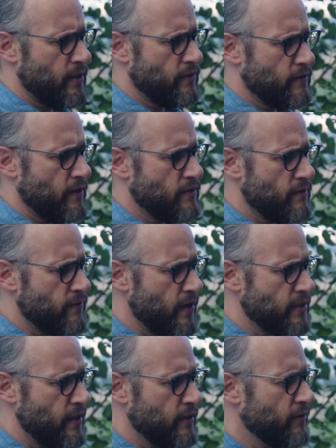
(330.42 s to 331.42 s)
it's a
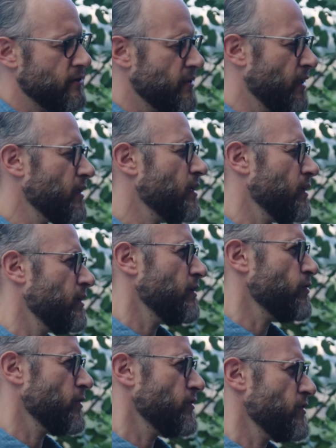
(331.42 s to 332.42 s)
very delicate and
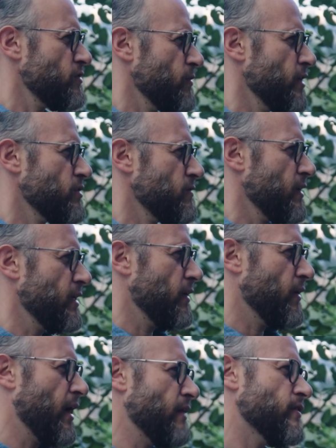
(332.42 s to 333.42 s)
difficult situation right
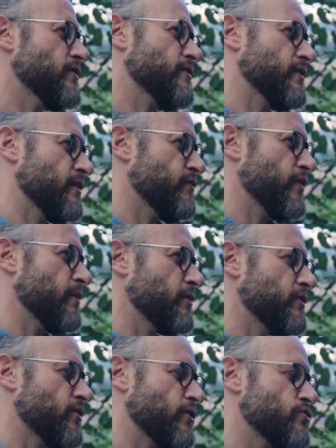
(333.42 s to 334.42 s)
now. Obviously, the
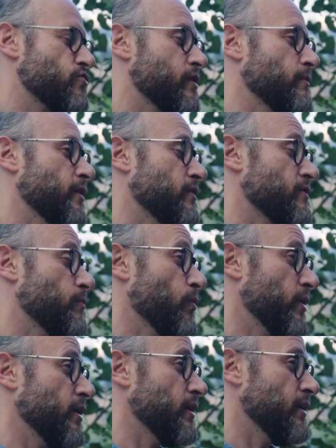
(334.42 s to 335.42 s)
families are extremely
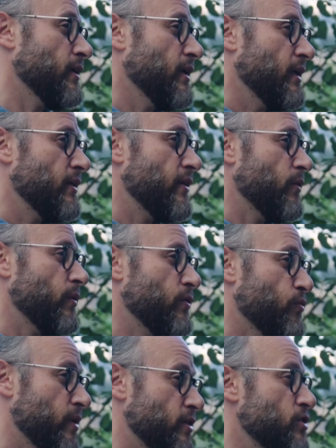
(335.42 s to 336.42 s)
disappointed that we
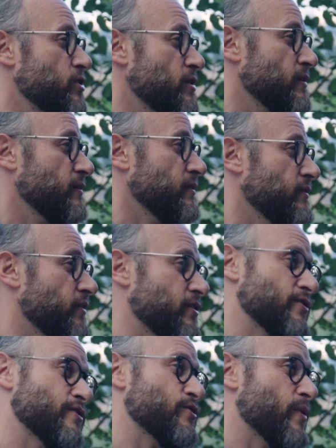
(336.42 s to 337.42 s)
reached the
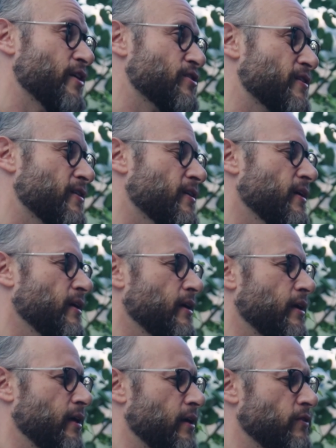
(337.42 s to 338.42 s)
situation,
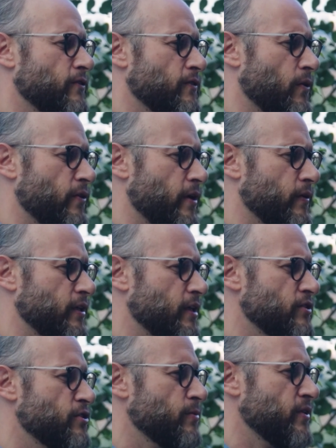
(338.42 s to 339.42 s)
and so their
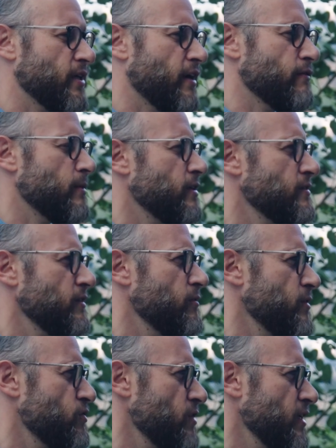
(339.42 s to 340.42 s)
relationship with the government is a little
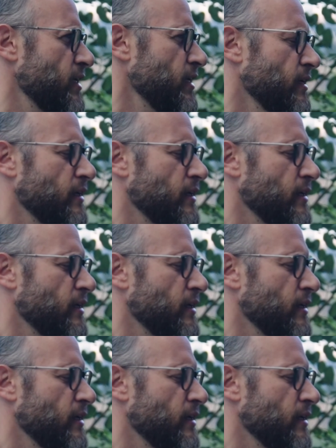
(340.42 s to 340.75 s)
bit tricky.